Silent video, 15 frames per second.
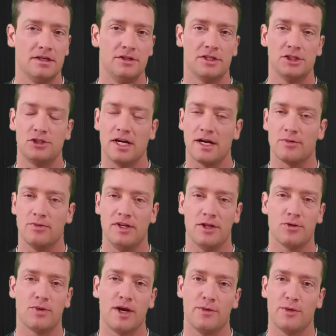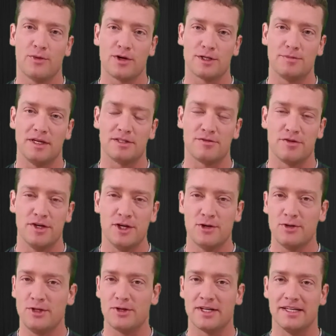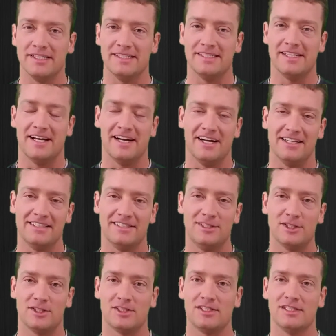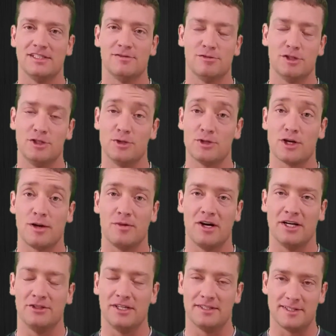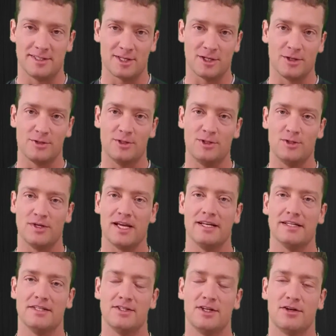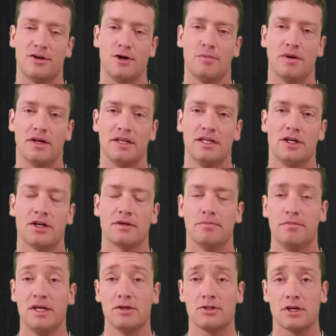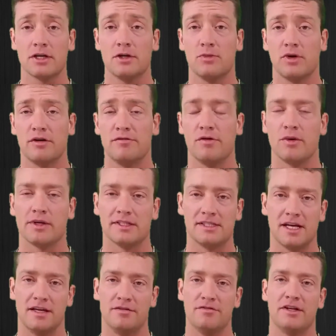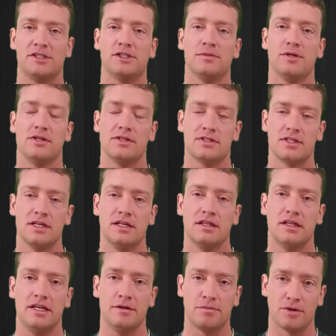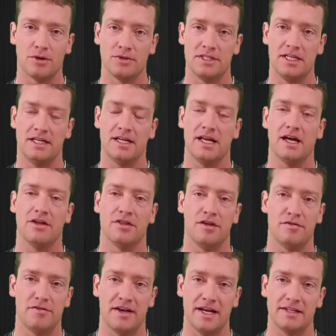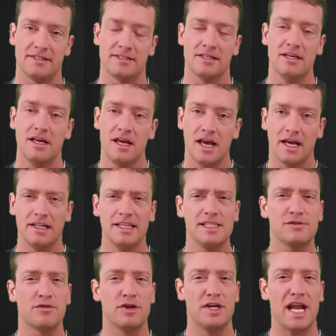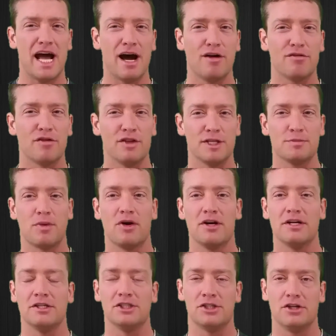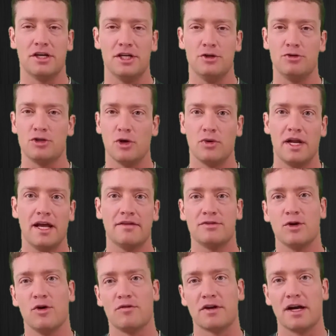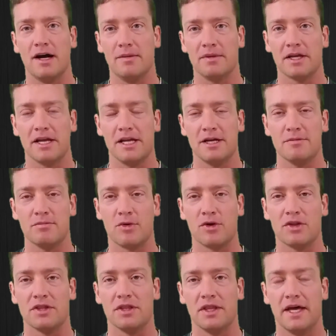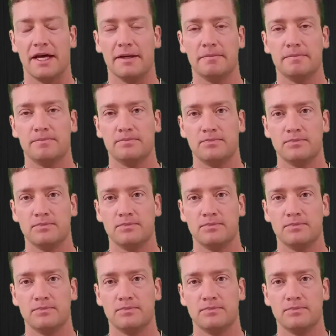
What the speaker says: You can track either way what works best for you. You can just reduce carbohydrates as close as you can to 0, but your meals are going to want to focus on vegetables, lean protein, healthy fats. And at least for now, for this part of your journey, you don't have to overcomplicate it more than that.